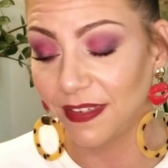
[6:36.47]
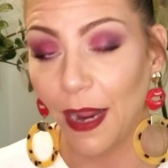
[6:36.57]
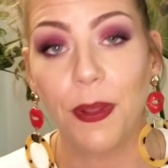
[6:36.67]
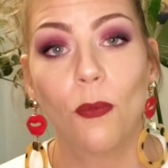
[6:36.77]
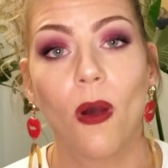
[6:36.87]

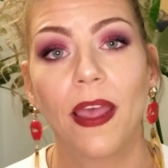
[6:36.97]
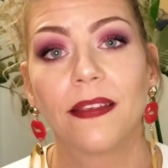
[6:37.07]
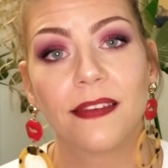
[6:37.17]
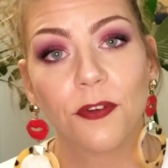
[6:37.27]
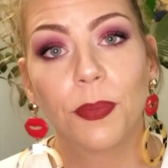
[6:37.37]
damn it, why
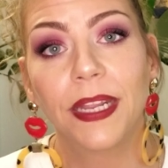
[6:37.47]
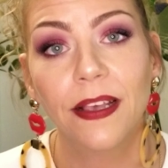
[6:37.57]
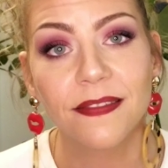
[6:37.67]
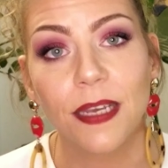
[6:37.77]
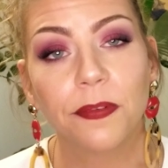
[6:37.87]
is everybody
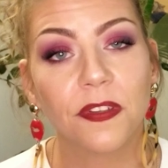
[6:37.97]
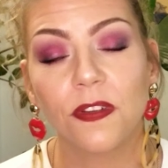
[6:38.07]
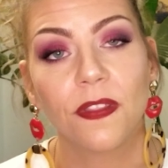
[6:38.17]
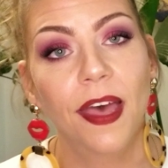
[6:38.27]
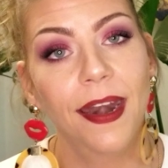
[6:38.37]
else able to
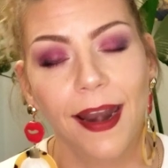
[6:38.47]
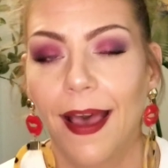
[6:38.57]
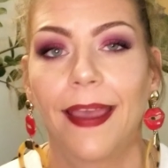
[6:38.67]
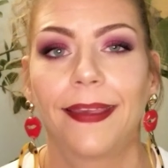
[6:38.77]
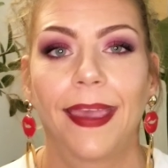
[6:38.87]
do that and
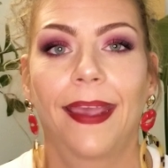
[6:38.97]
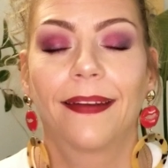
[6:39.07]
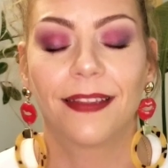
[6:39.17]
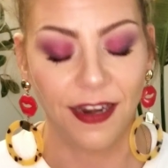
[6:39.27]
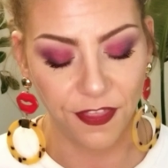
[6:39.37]
I
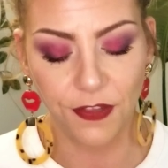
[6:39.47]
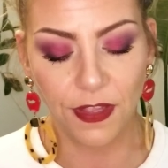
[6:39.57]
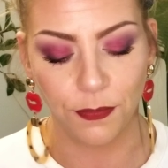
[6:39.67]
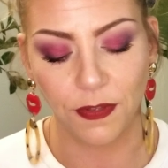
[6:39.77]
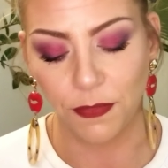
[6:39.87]
can't? And I thought
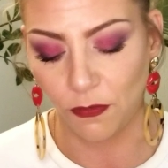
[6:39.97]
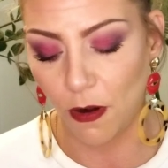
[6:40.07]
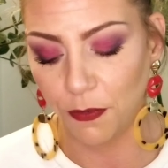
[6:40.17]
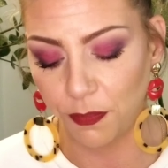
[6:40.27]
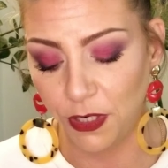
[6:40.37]
there was something wrong
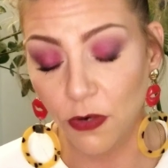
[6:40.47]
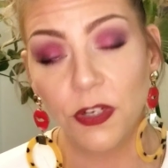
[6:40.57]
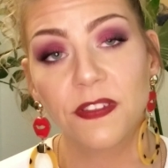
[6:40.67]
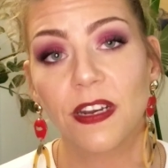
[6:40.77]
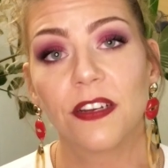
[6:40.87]
with me. No, it
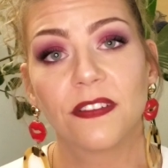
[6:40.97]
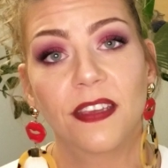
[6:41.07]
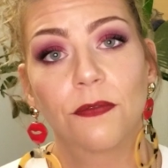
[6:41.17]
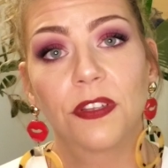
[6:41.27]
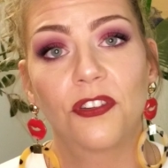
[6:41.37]
turns out I just
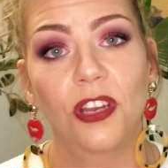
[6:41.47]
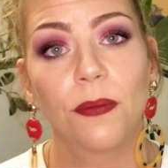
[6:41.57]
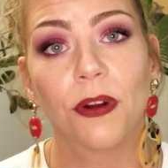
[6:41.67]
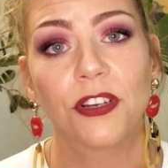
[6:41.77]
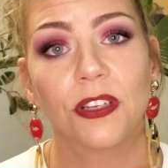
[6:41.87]
have really shitty
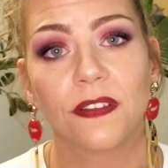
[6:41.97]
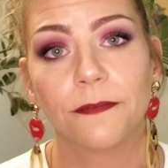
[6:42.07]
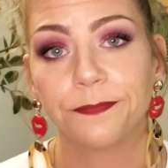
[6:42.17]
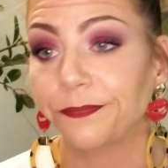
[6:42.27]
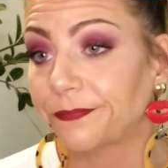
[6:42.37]
brushes.
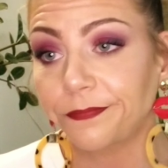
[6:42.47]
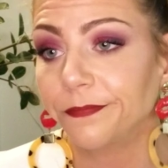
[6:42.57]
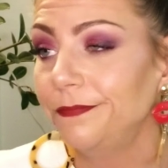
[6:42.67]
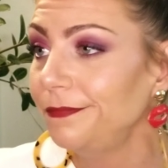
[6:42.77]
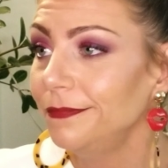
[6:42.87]

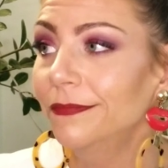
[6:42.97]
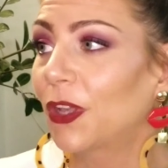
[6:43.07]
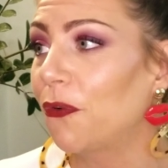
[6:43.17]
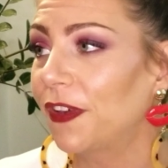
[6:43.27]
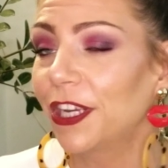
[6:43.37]

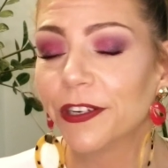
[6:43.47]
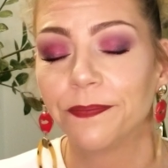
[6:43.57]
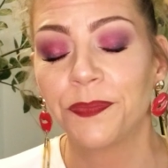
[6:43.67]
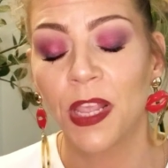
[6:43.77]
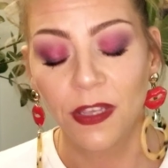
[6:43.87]
Go figure.
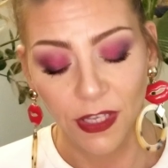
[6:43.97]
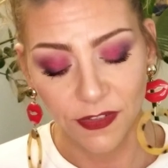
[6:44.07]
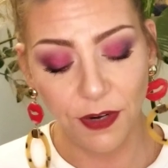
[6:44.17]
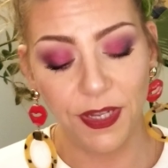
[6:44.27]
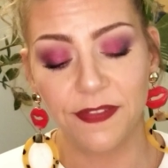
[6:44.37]
So
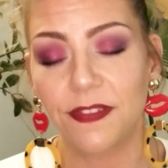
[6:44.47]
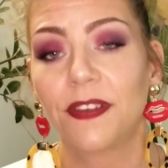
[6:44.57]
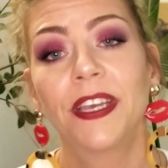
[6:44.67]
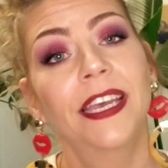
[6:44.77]
anyways,